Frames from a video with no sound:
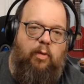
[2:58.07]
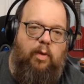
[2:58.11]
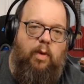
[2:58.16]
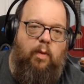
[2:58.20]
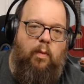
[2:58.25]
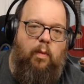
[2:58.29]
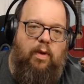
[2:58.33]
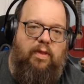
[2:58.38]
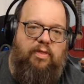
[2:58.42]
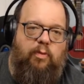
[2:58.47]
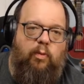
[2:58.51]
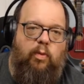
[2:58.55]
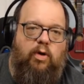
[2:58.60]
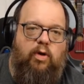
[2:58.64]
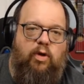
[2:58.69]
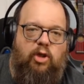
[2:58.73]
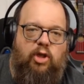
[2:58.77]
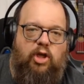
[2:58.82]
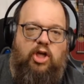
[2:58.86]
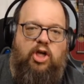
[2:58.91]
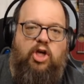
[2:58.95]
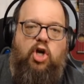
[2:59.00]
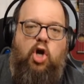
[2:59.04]
we're
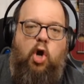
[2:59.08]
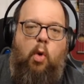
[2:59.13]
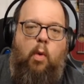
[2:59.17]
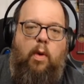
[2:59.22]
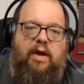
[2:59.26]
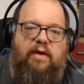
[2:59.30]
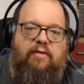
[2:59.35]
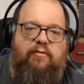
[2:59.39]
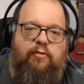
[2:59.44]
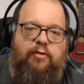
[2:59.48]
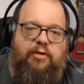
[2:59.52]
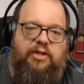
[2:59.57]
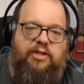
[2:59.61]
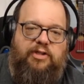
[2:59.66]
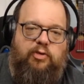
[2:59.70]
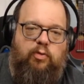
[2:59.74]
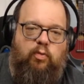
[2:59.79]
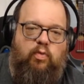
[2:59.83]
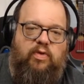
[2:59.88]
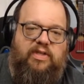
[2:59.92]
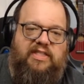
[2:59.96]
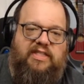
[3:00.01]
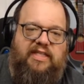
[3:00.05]
going for this
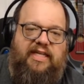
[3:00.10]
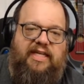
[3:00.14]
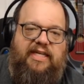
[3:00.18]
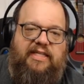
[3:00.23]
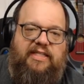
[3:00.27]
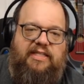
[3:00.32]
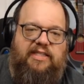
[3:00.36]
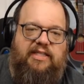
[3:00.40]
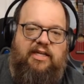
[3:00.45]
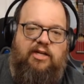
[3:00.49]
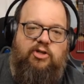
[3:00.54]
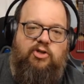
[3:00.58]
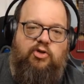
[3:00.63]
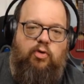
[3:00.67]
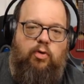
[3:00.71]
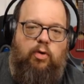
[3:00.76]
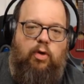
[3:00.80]
risky central